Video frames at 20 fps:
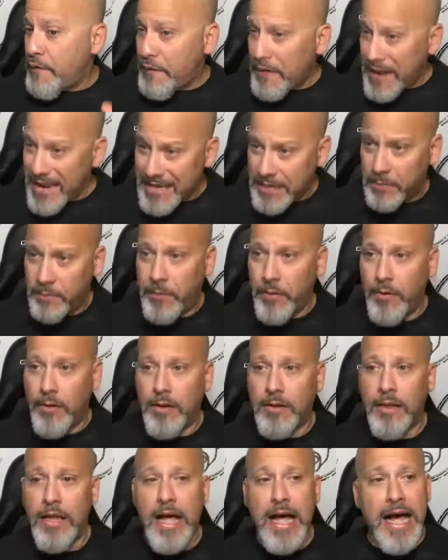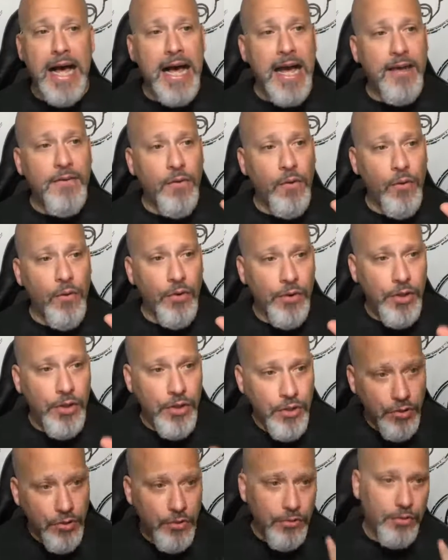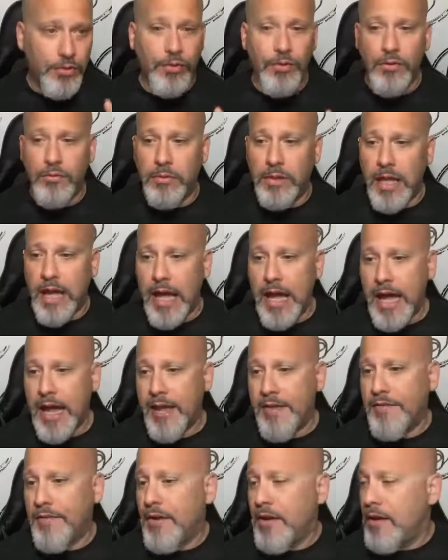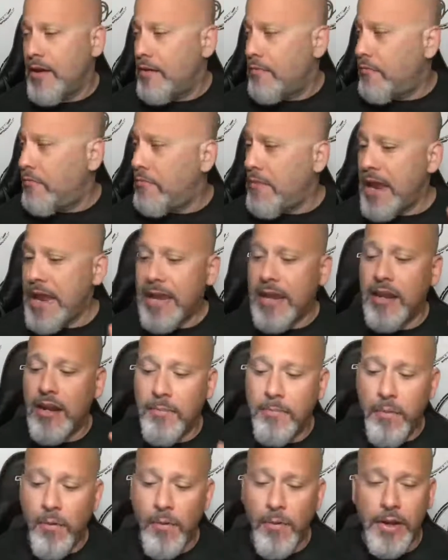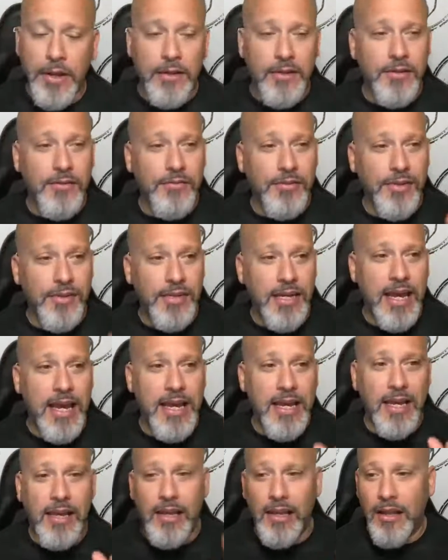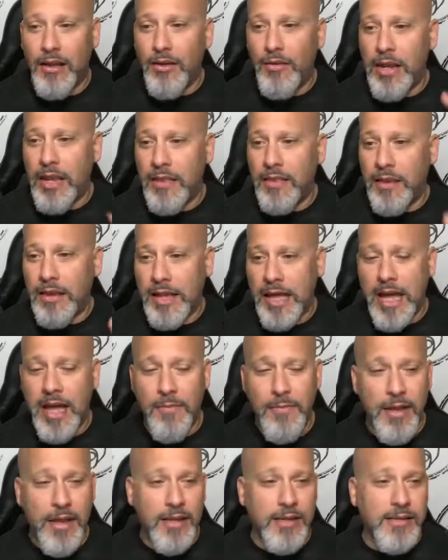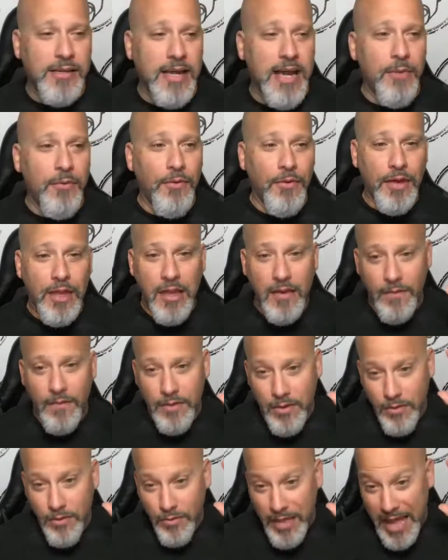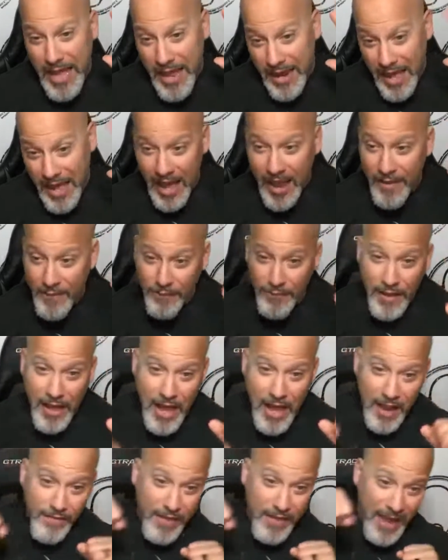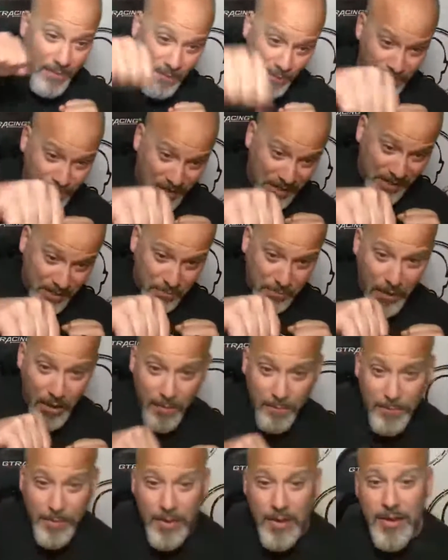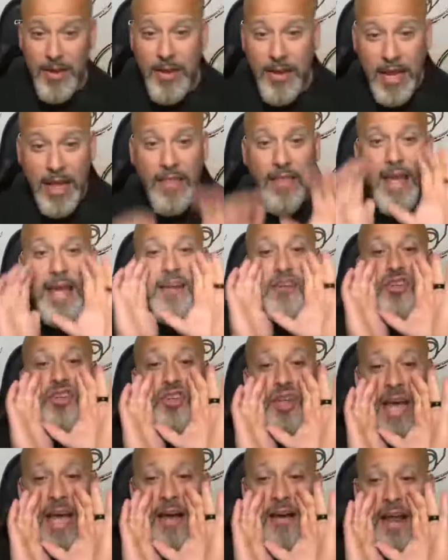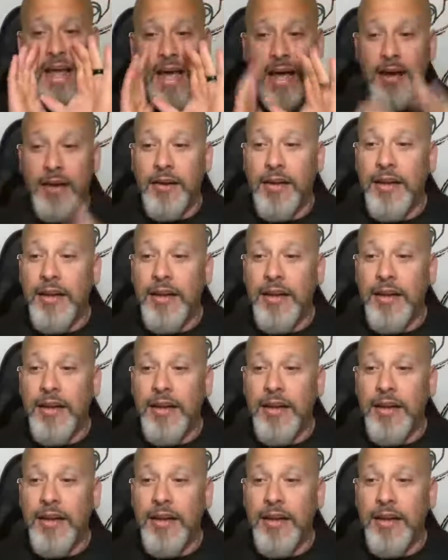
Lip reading: Facebook Live, or YouTube Live, make it a point to say hello in the comments. I will give you that high five, that fist bump, and that shout out,